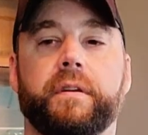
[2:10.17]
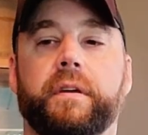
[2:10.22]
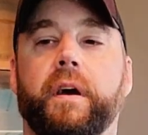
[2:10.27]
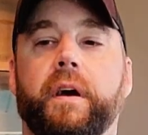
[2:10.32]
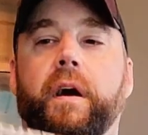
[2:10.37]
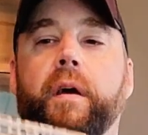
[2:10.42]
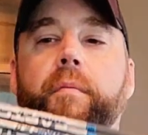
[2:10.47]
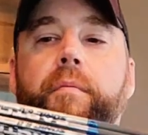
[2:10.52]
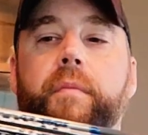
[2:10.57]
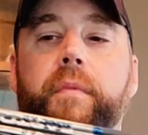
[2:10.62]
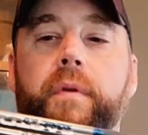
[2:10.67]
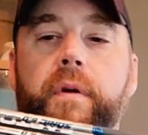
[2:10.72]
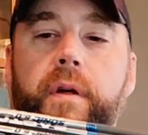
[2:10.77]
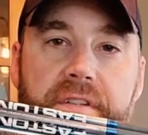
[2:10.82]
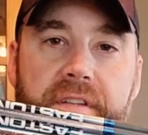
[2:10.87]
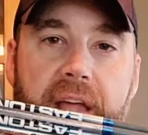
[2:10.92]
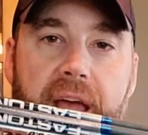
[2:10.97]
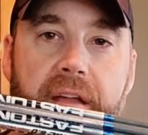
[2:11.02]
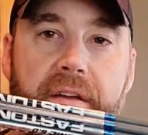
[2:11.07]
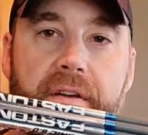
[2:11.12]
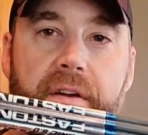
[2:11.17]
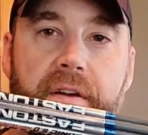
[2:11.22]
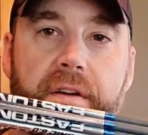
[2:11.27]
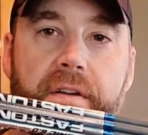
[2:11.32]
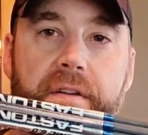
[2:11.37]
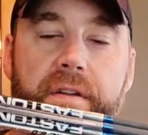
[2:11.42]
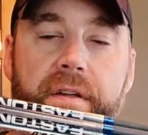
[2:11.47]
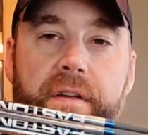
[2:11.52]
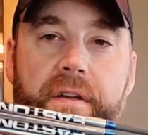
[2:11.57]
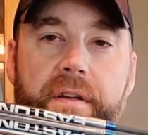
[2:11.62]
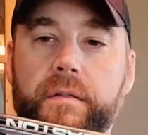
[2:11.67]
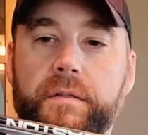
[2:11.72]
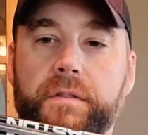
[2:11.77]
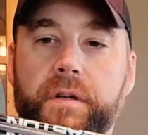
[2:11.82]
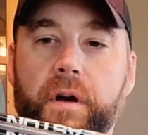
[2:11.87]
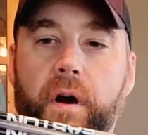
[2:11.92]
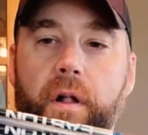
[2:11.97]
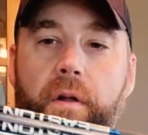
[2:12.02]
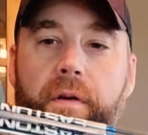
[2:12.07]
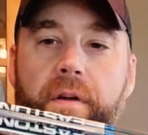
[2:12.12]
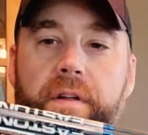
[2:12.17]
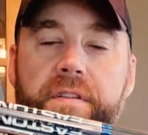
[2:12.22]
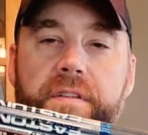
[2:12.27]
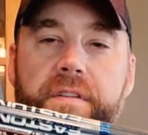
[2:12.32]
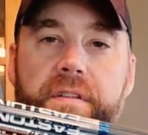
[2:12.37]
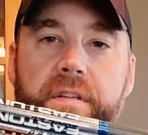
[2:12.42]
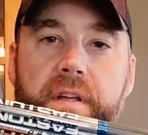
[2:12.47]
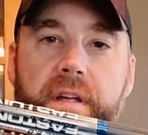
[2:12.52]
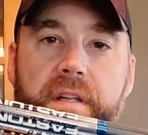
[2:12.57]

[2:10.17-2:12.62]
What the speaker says: come standard. Tolerance